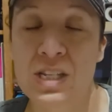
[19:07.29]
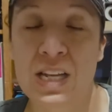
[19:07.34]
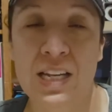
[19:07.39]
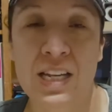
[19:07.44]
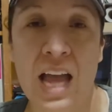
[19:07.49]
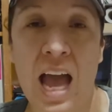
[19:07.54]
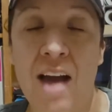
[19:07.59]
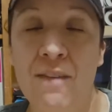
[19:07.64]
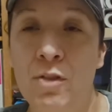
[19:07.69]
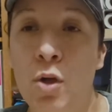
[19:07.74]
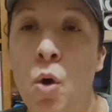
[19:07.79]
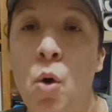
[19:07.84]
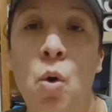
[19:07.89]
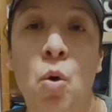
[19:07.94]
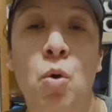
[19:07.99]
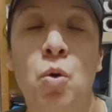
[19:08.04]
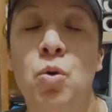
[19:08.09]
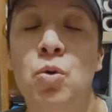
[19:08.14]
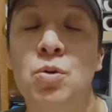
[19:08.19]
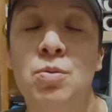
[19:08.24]
and have the
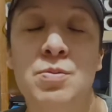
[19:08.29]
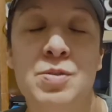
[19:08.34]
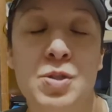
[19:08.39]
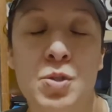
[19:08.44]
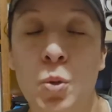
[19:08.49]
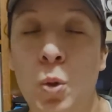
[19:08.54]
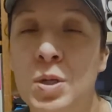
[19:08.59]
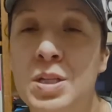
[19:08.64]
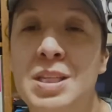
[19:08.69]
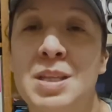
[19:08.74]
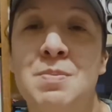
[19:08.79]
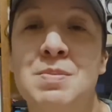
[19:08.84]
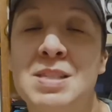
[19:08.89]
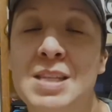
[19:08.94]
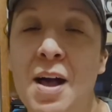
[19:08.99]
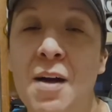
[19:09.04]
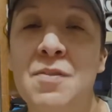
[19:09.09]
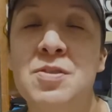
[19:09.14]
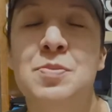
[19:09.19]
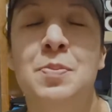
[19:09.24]
whole store to
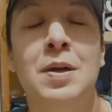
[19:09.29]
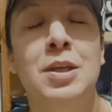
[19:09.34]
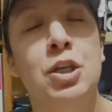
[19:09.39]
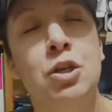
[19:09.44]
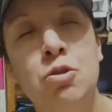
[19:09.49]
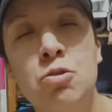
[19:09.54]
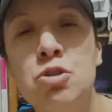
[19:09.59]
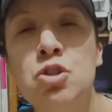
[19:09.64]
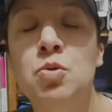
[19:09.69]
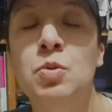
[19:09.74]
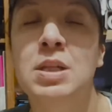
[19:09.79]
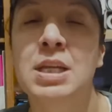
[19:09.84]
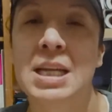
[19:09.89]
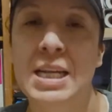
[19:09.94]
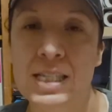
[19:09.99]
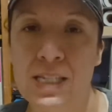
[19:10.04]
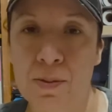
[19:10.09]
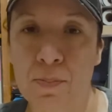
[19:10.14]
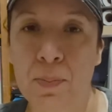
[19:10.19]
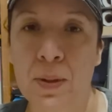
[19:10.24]
themselves, but usually
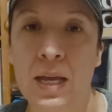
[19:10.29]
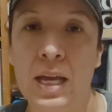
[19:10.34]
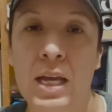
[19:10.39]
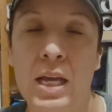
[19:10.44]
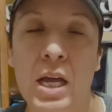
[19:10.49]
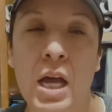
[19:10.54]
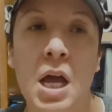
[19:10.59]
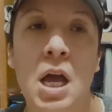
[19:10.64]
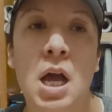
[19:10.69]
it's a big